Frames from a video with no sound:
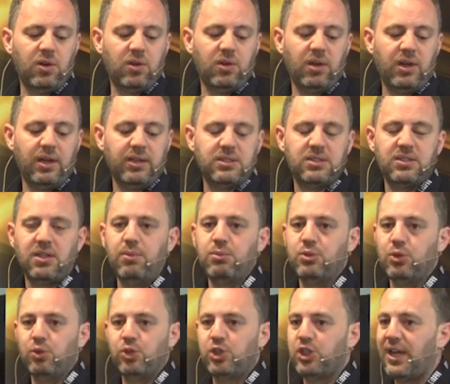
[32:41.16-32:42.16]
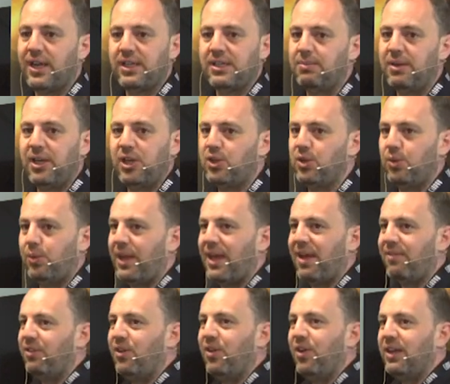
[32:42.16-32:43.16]
online site was all checked to make sure we
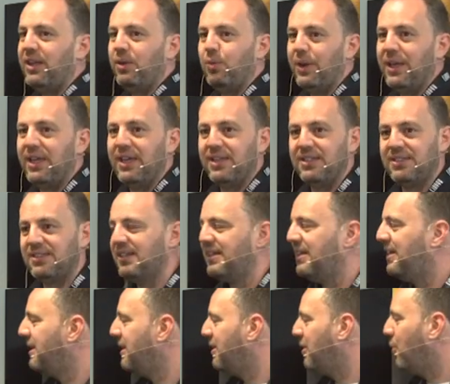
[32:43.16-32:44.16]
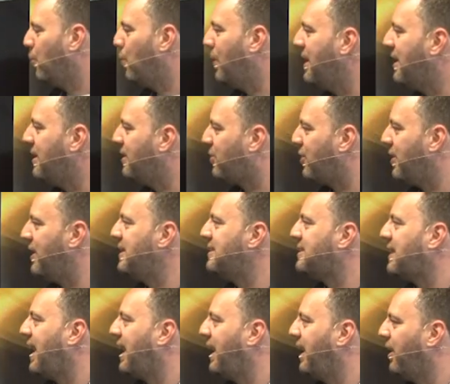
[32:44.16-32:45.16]
haven't got any weird things
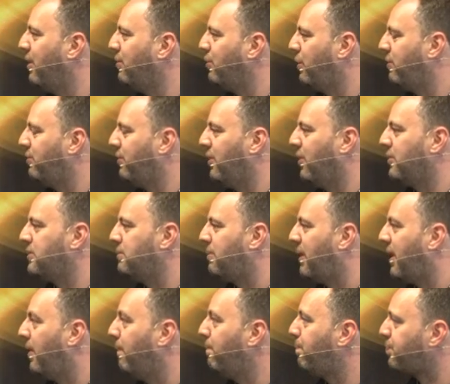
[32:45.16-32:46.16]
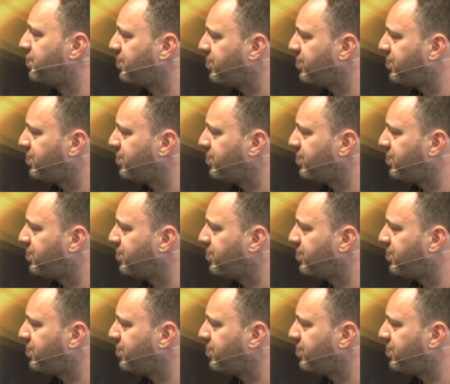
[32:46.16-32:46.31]
hanging over we forgot about.